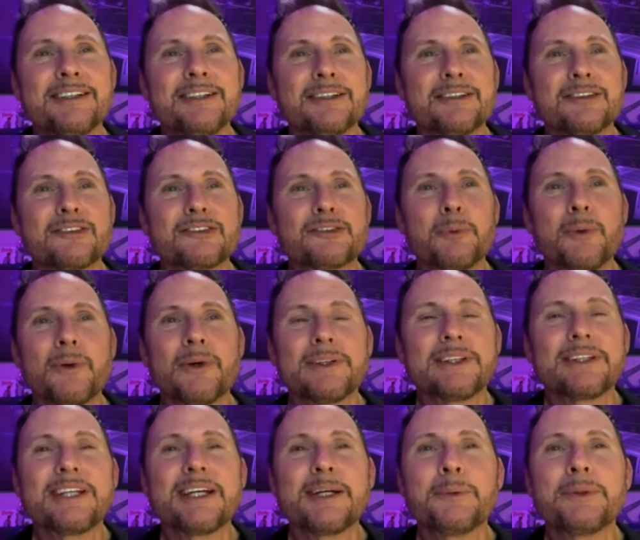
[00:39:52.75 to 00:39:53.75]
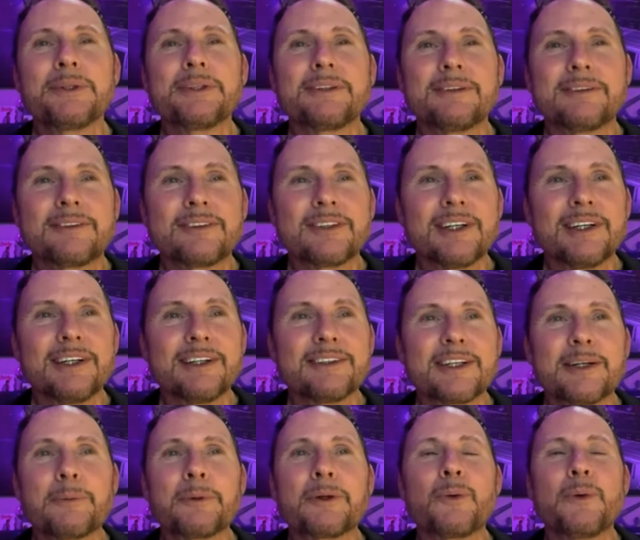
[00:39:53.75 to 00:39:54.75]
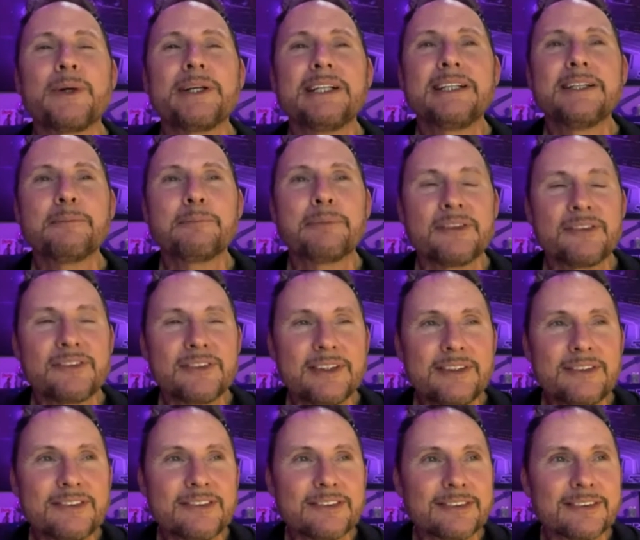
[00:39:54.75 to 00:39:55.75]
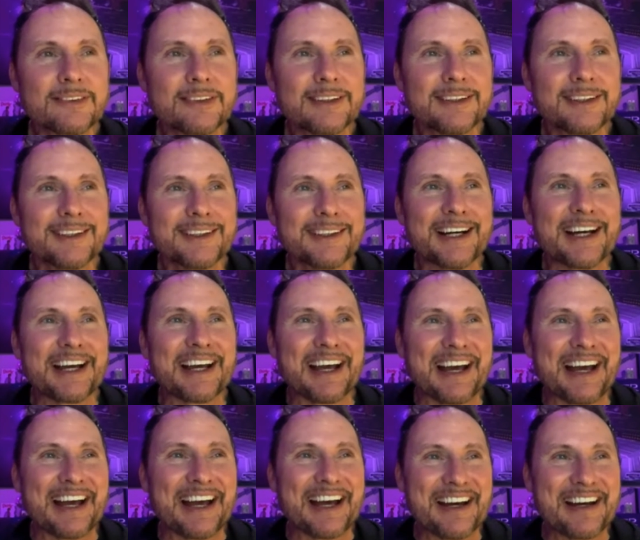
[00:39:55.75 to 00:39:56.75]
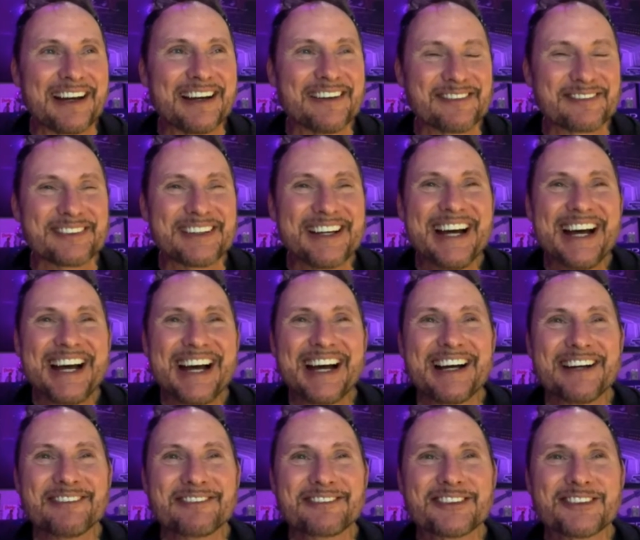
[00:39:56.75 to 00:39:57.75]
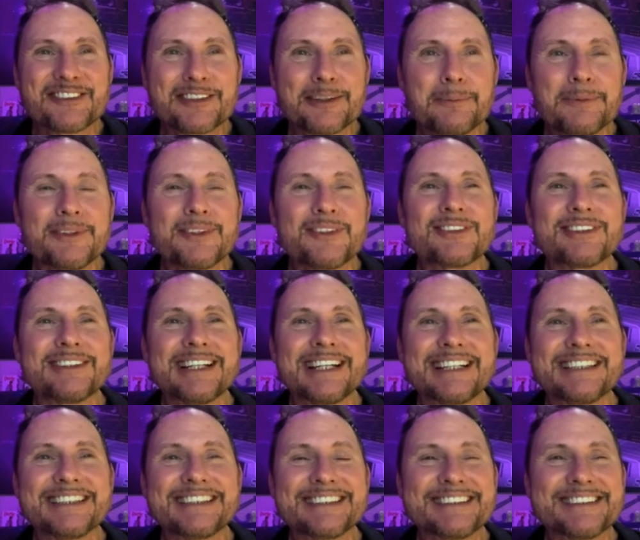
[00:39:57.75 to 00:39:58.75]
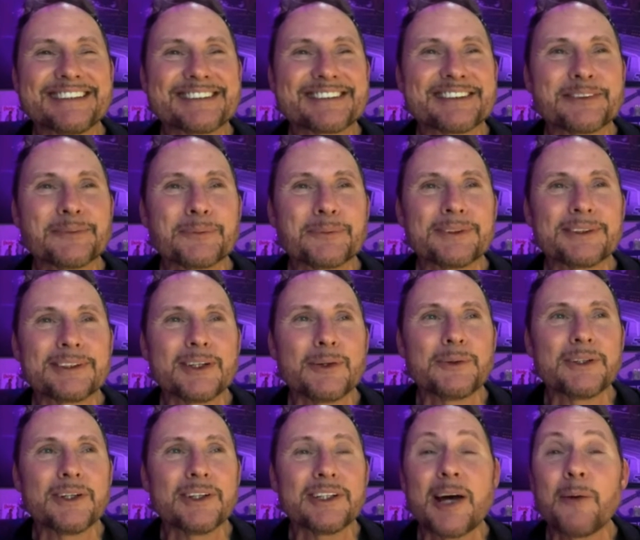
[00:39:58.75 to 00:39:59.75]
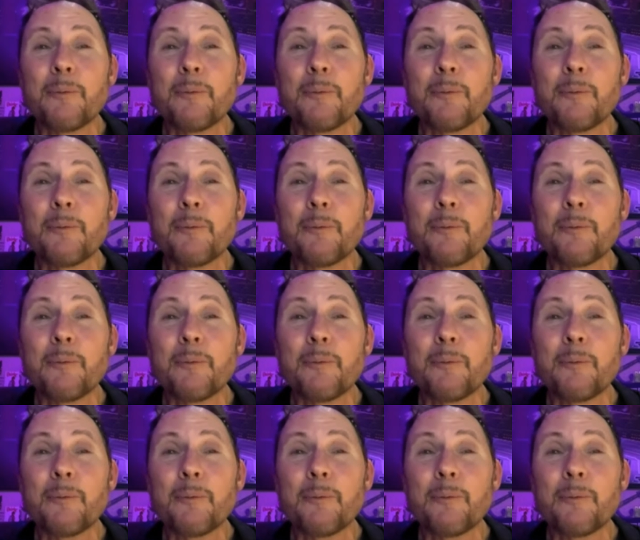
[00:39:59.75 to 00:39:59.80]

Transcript: swore that they were quitting the business after some of the shenanigans that were going on.